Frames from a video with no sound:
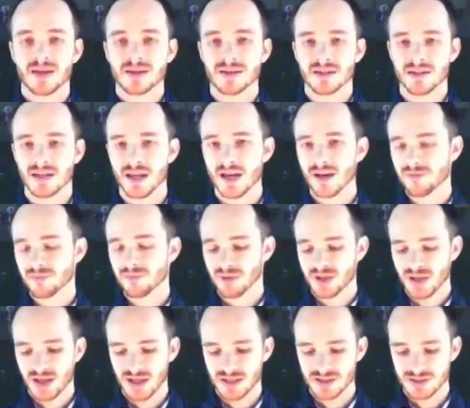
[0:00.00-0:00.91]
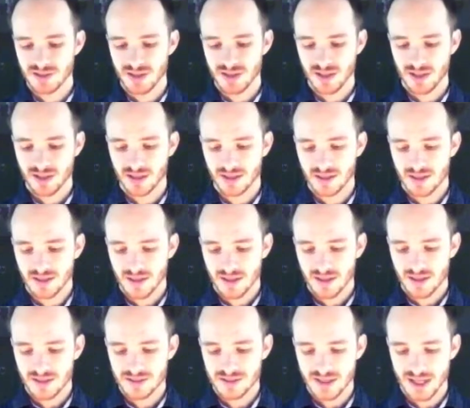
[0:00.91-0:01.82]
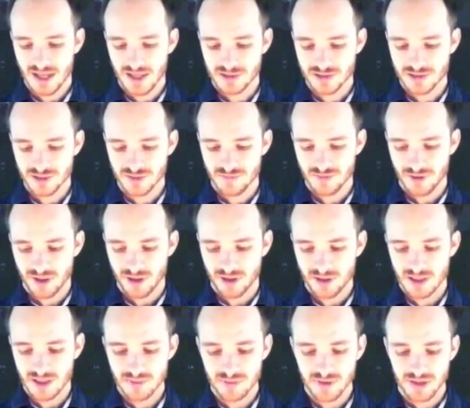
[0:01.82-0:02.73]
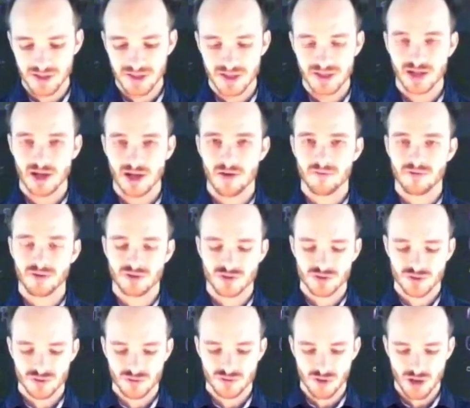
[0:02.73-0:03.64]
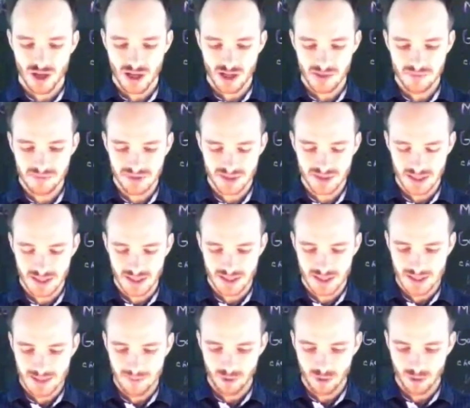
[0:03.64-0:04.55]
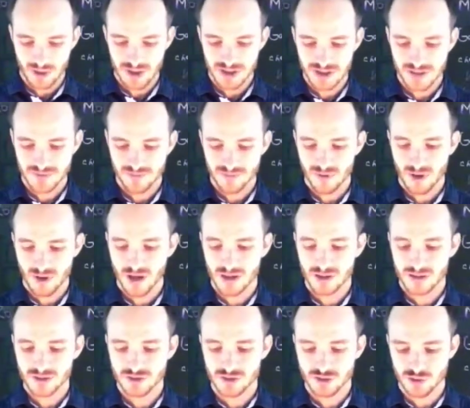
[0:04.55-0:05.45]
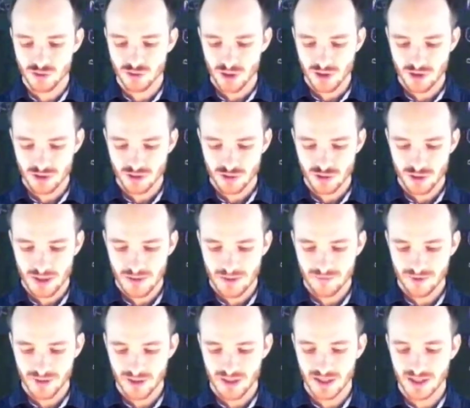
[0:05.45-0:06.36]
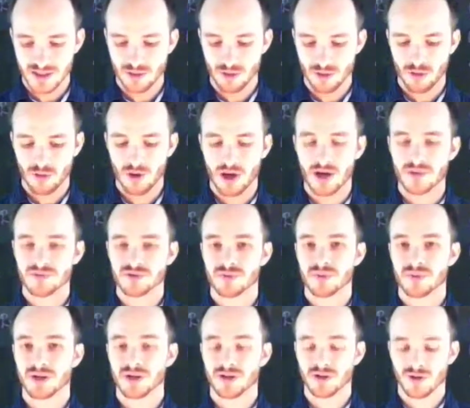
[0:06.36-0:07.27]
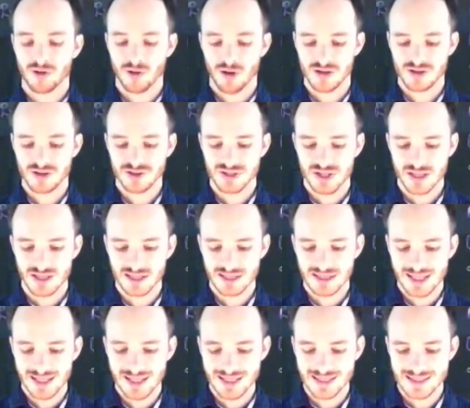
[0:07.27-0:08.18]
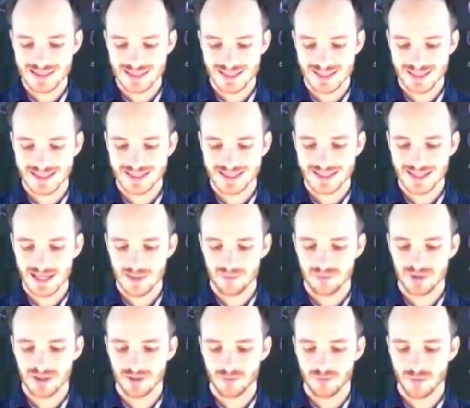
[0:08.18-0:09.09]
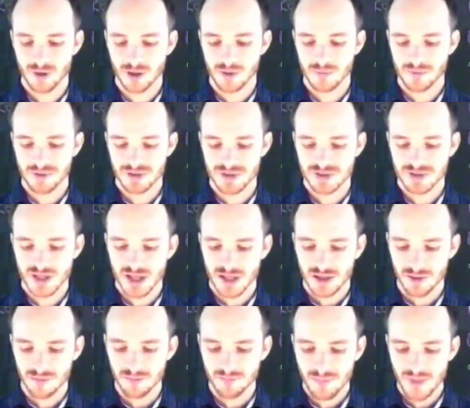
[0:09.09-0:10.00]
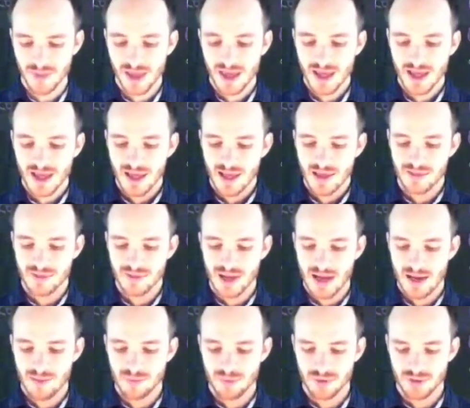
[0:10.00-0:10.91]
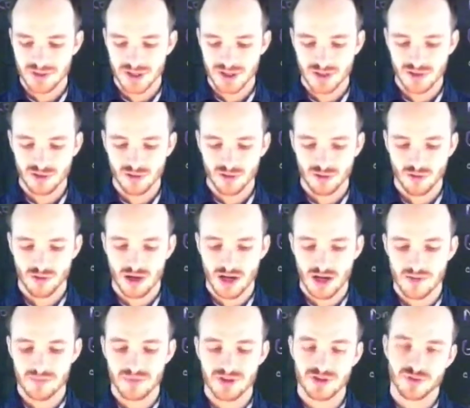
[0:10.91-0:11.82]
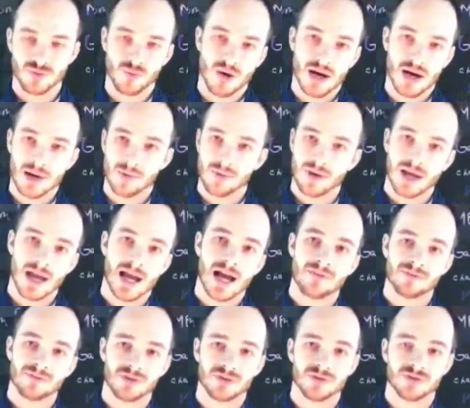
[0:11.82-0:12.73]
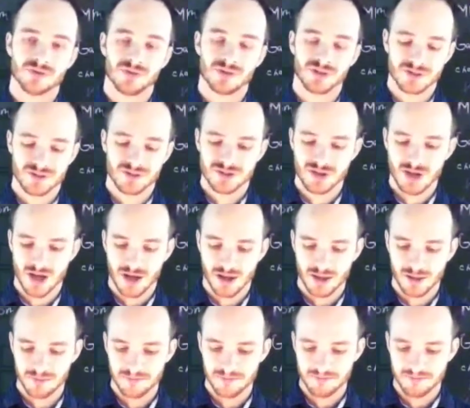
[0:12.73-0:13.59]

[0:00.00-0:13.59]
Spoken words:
The FBI check is actually very limited. It covers crimes like immigration fraud, drug trafficking, or crimes committed across state lines like kidnapping and running with a child. That particular crime is why we have to do this check